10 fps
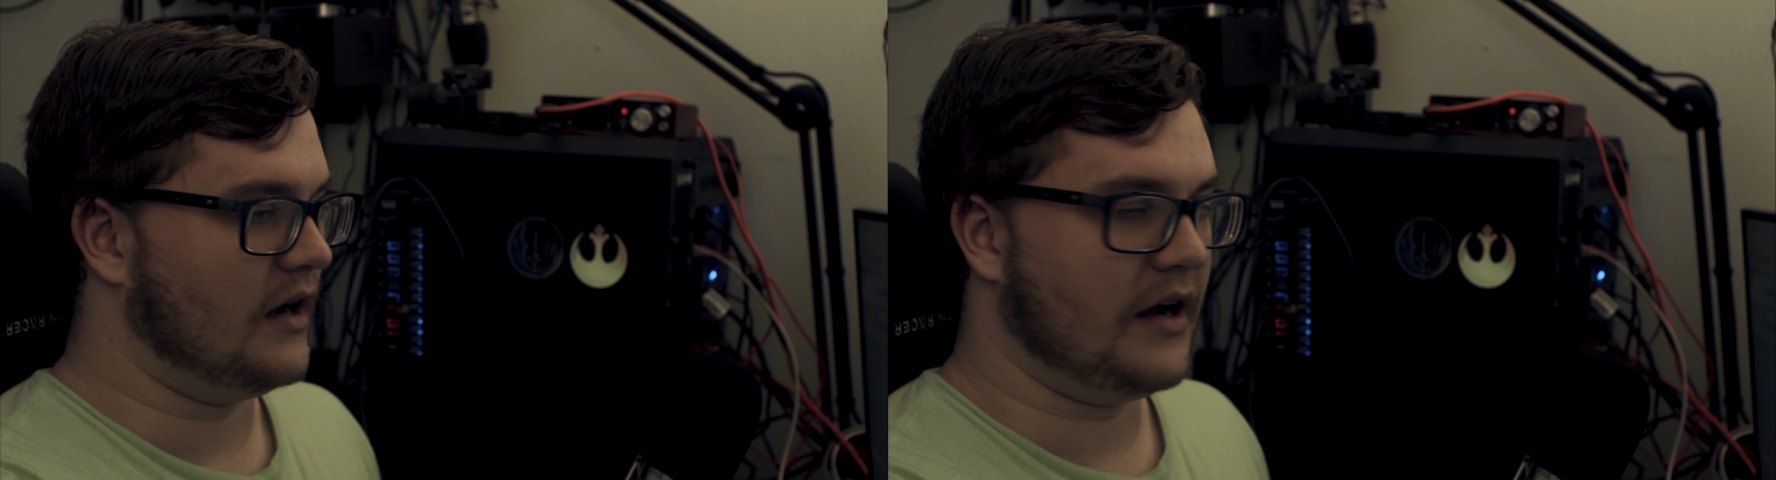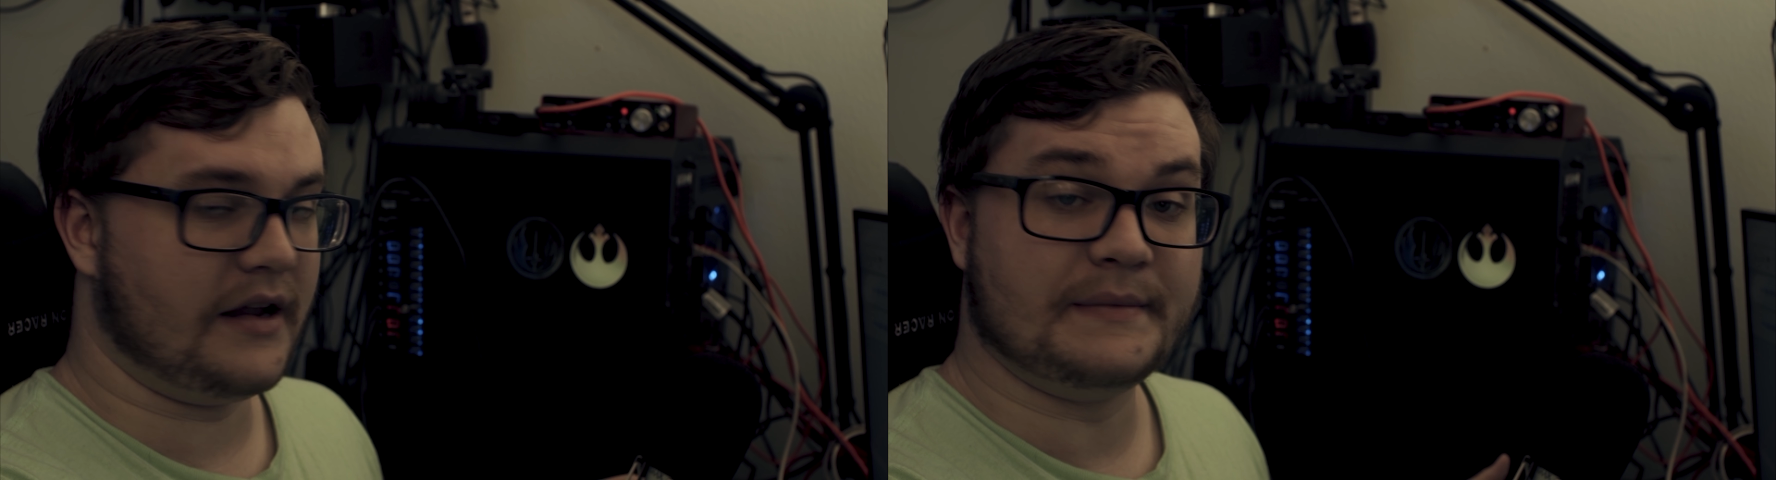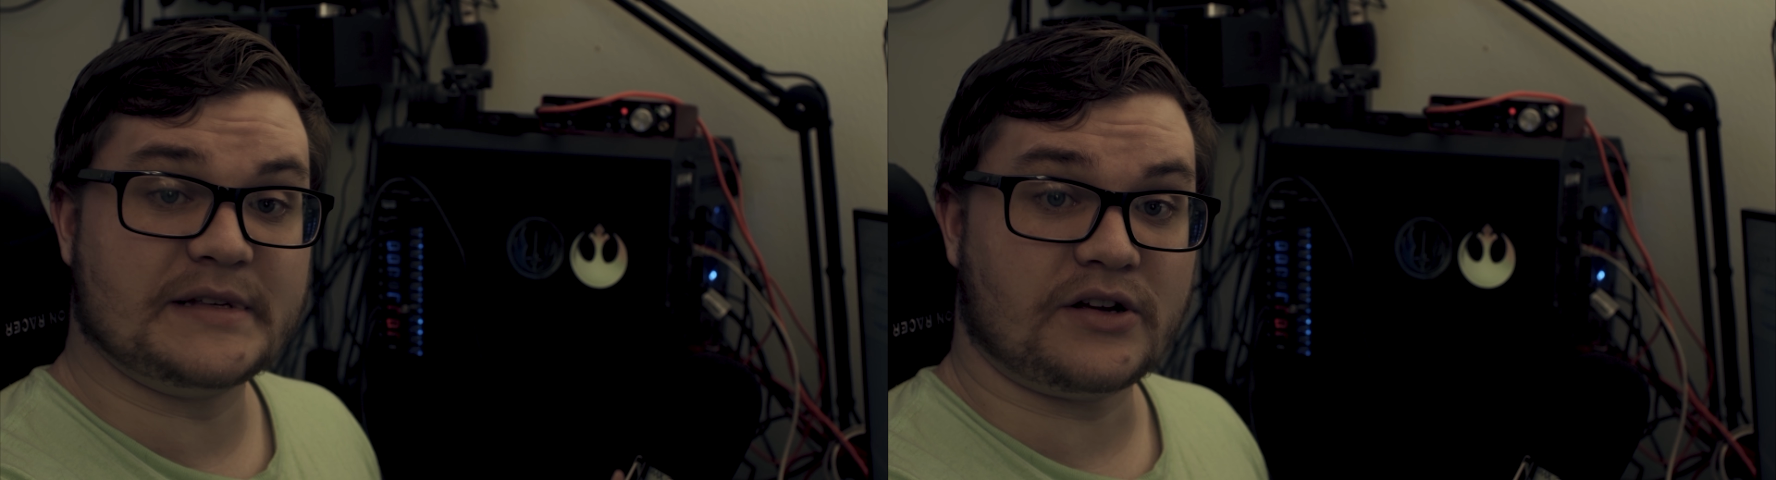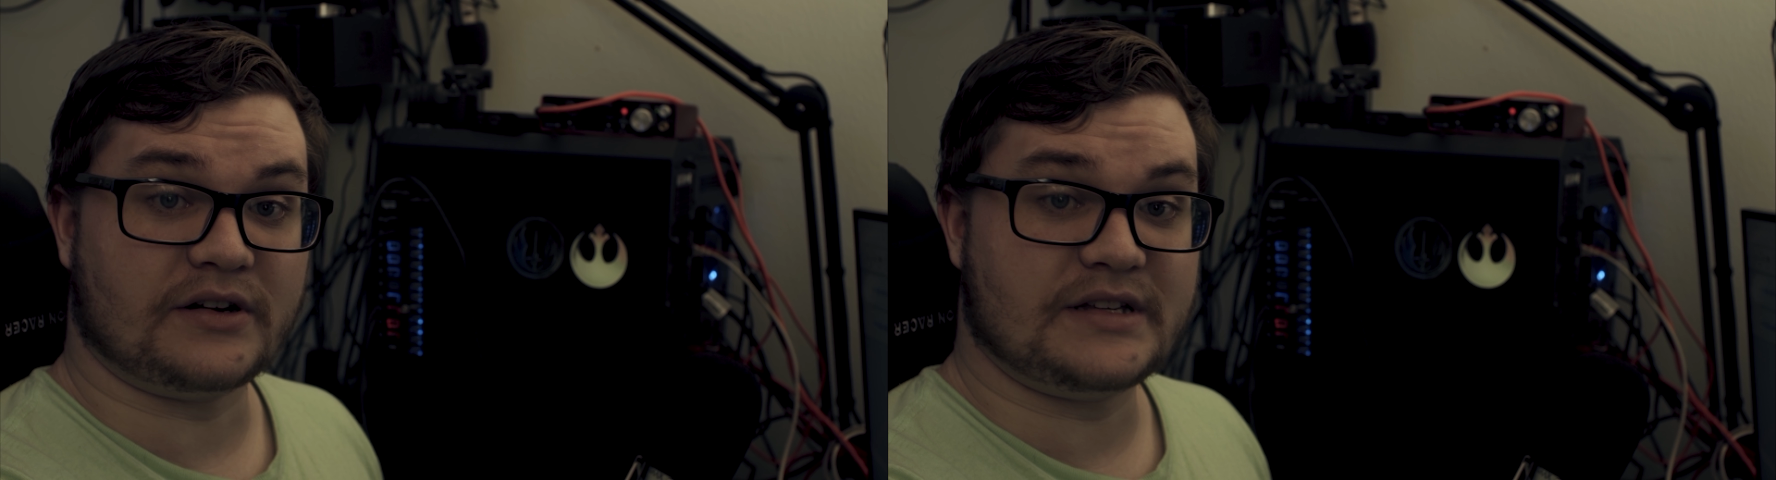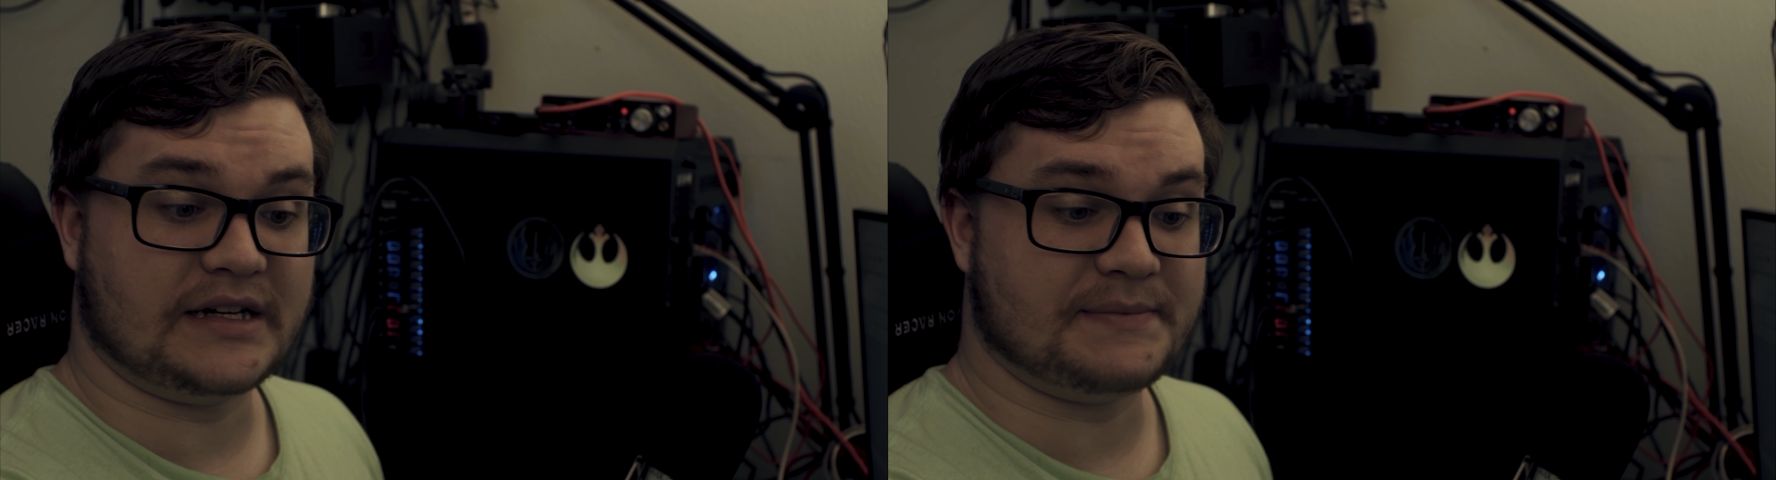Alright, I'm going to
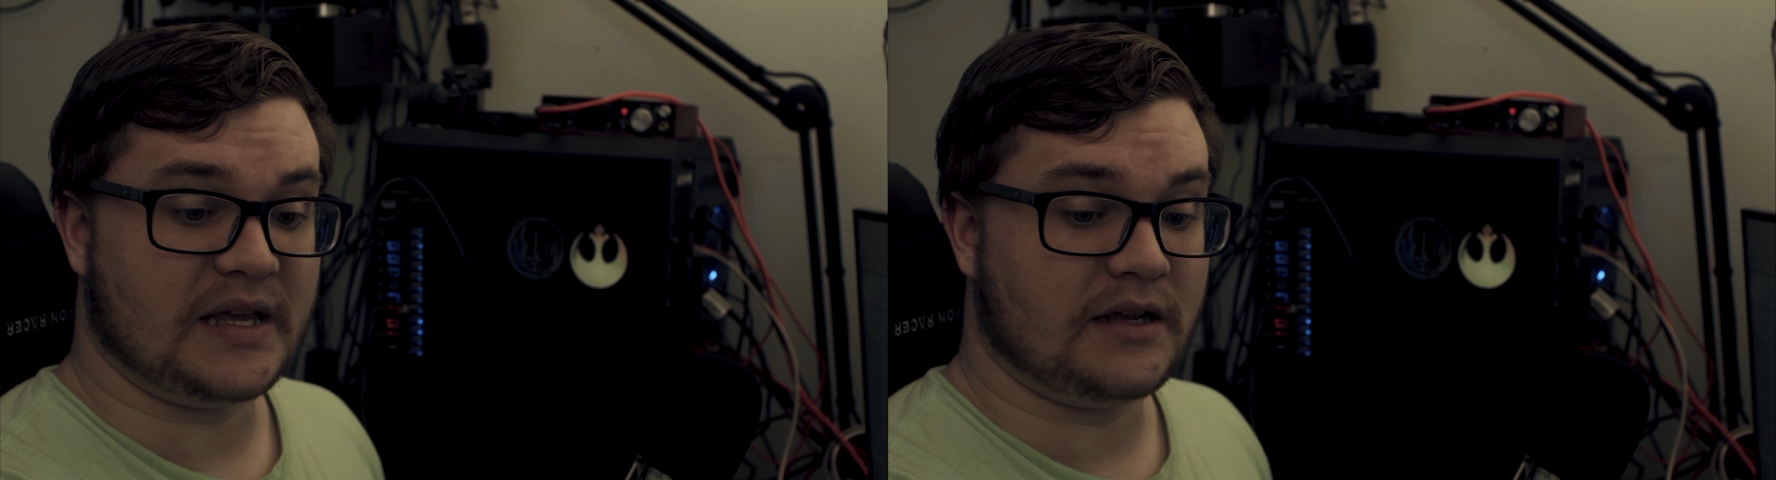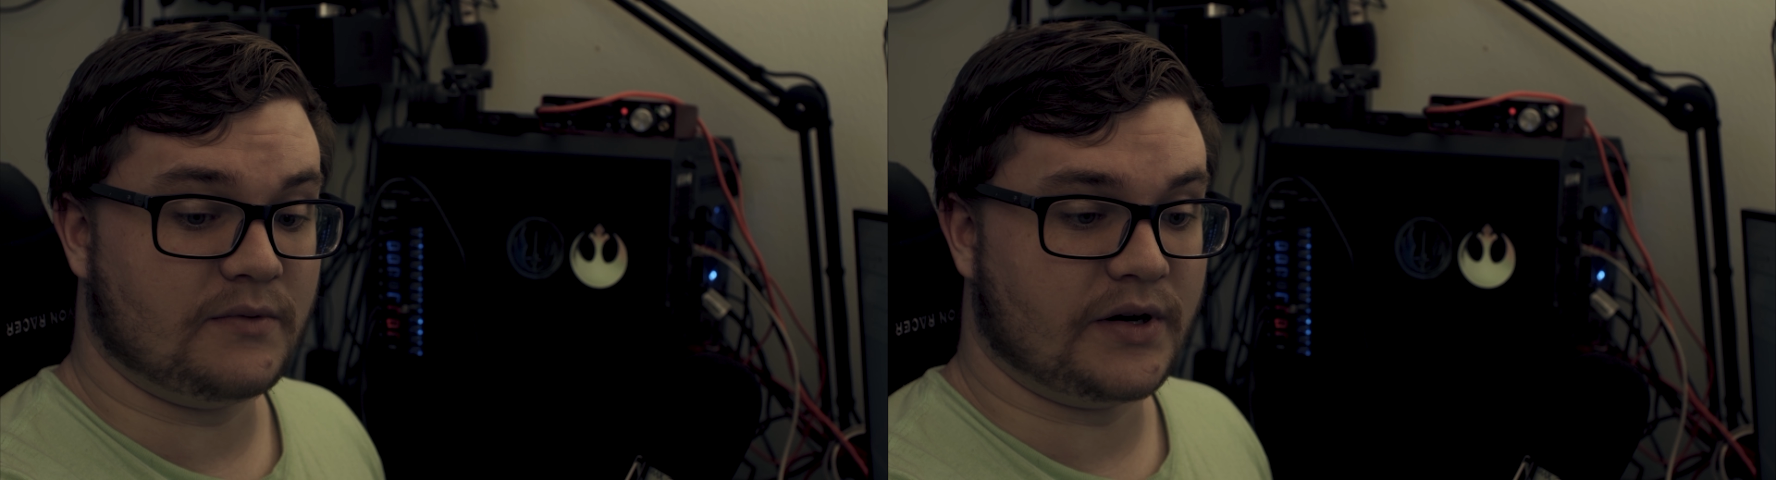start tapping